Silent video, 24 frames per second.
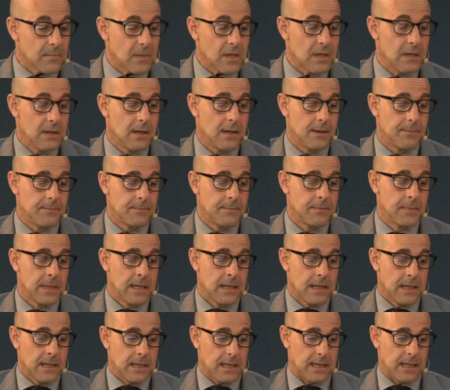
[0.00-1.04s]
Um,
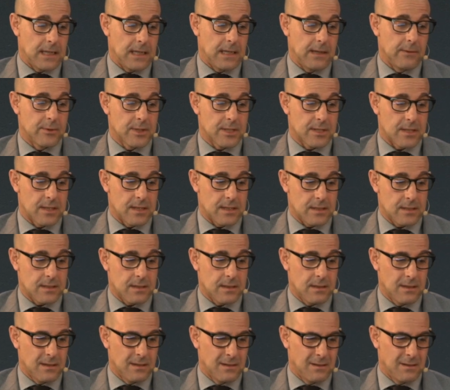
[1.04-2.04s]
and he was this